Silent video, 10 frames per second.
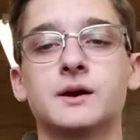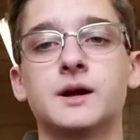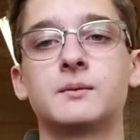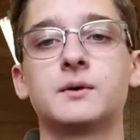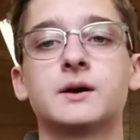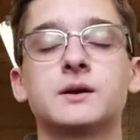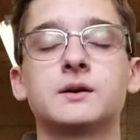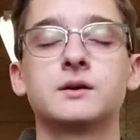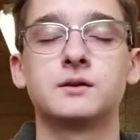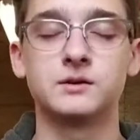And I'm like,
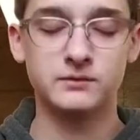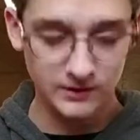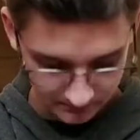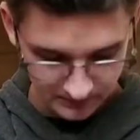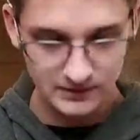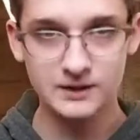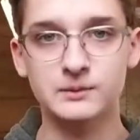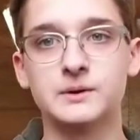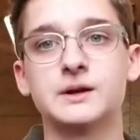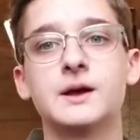you gotta be
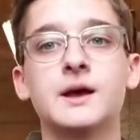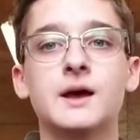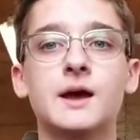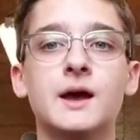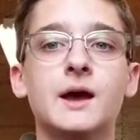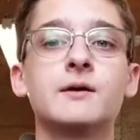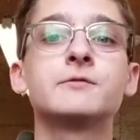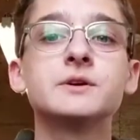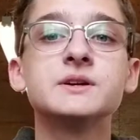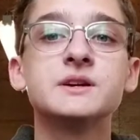kidding me.
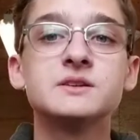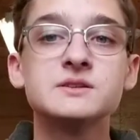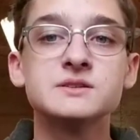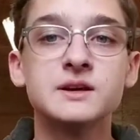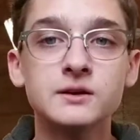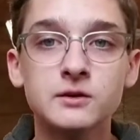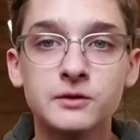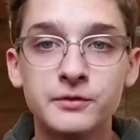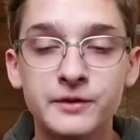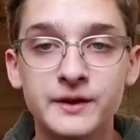Every
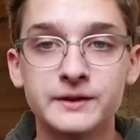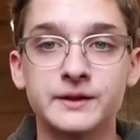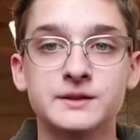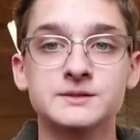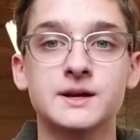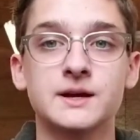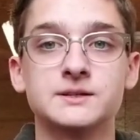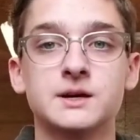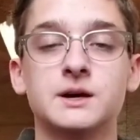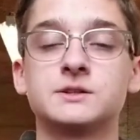single thing that this guy
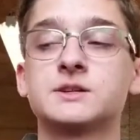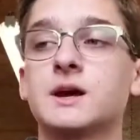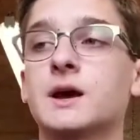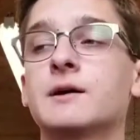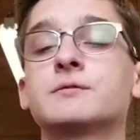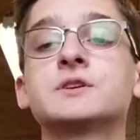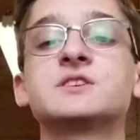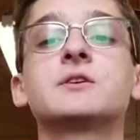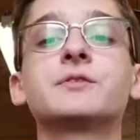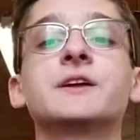touched, every
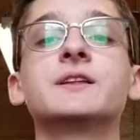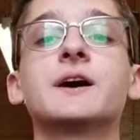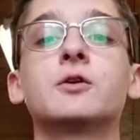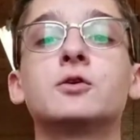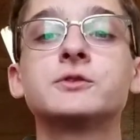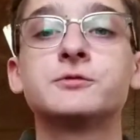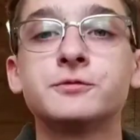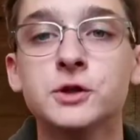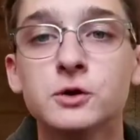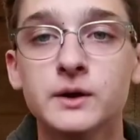single thing that holds
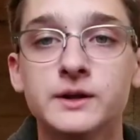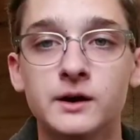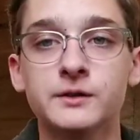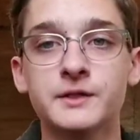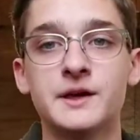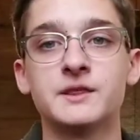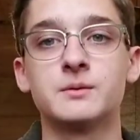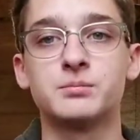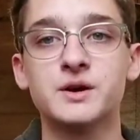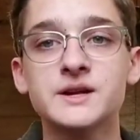fluid other than
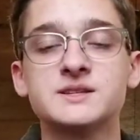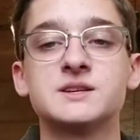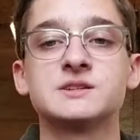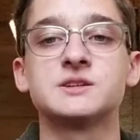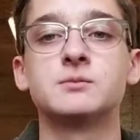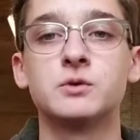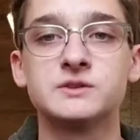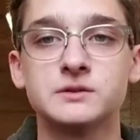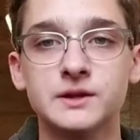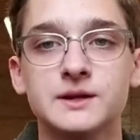the brake system
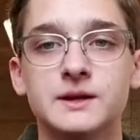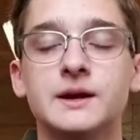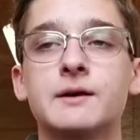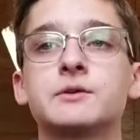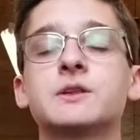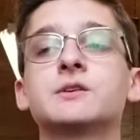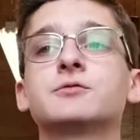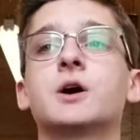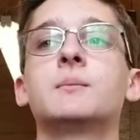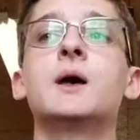was leaking. Everything
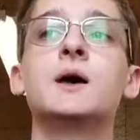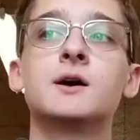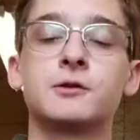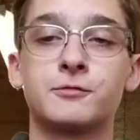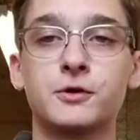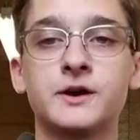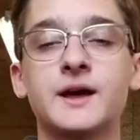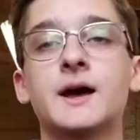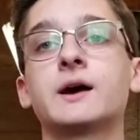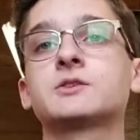from the
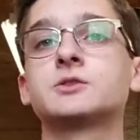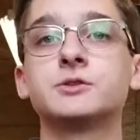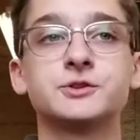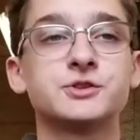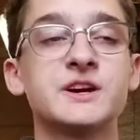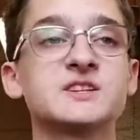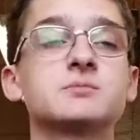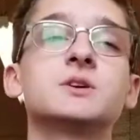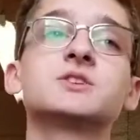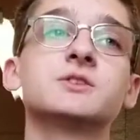front axle, the
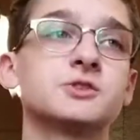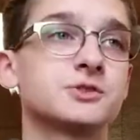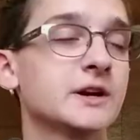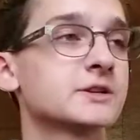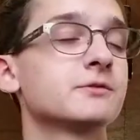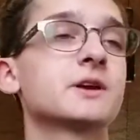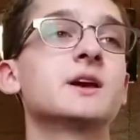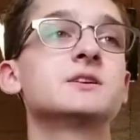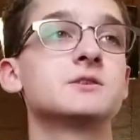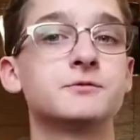transmission, the transfer
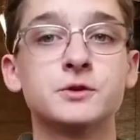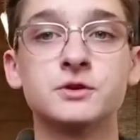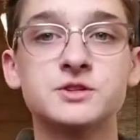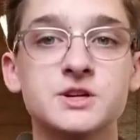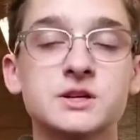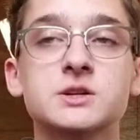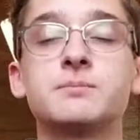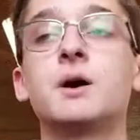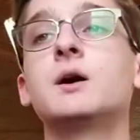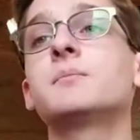case, the fuel injector
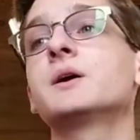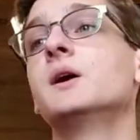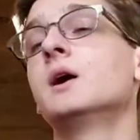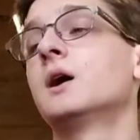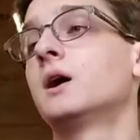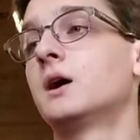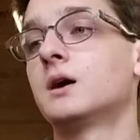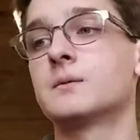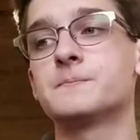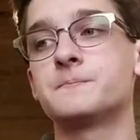pump,
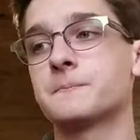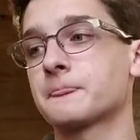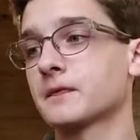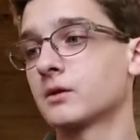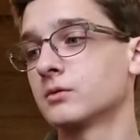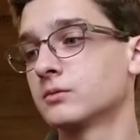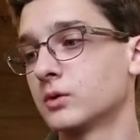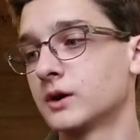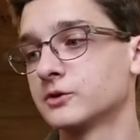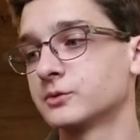
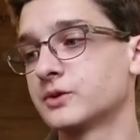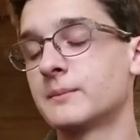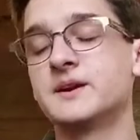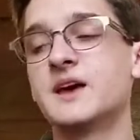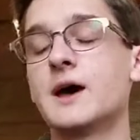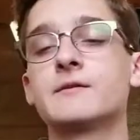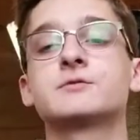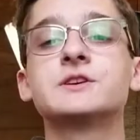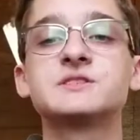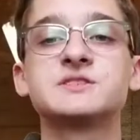what else was,
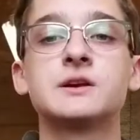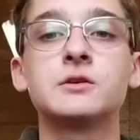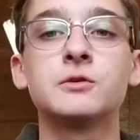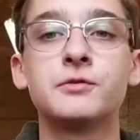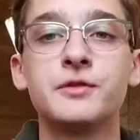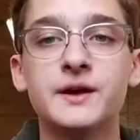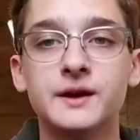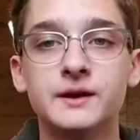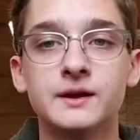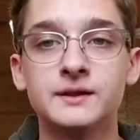every single
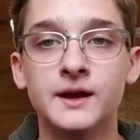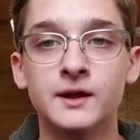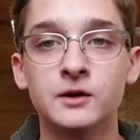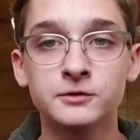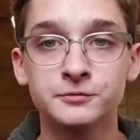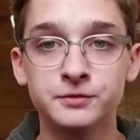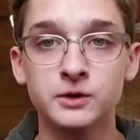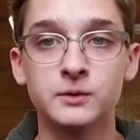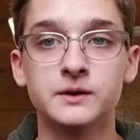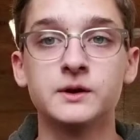thing that held
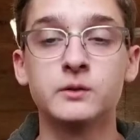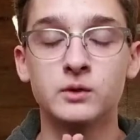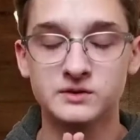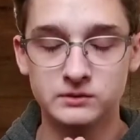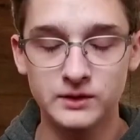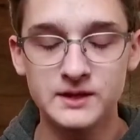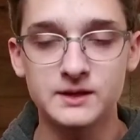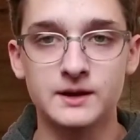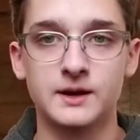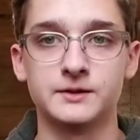fluid was
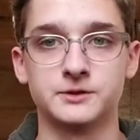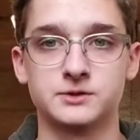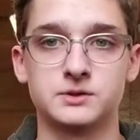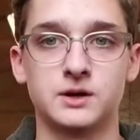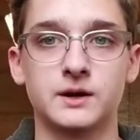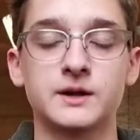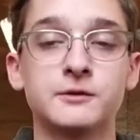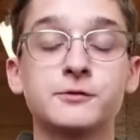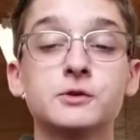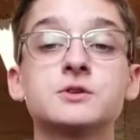leaking on this truck. And
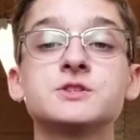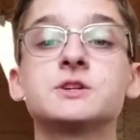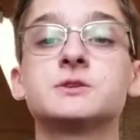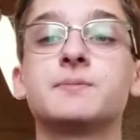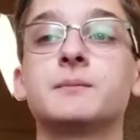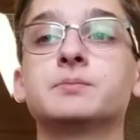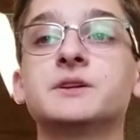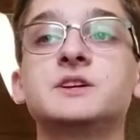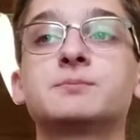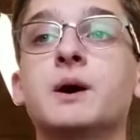the fuel injector pump
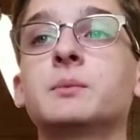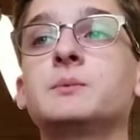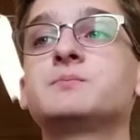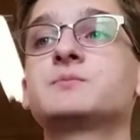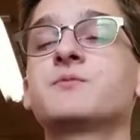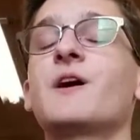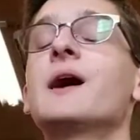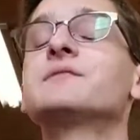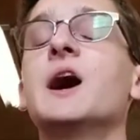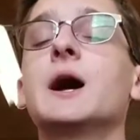leaked probably
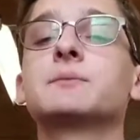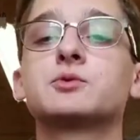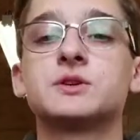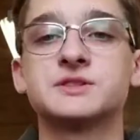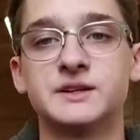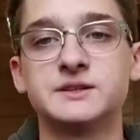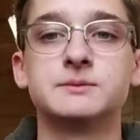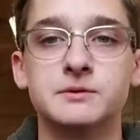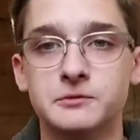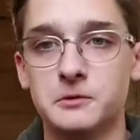5 times worse than it
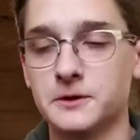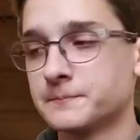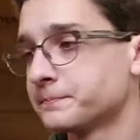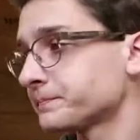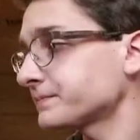did before.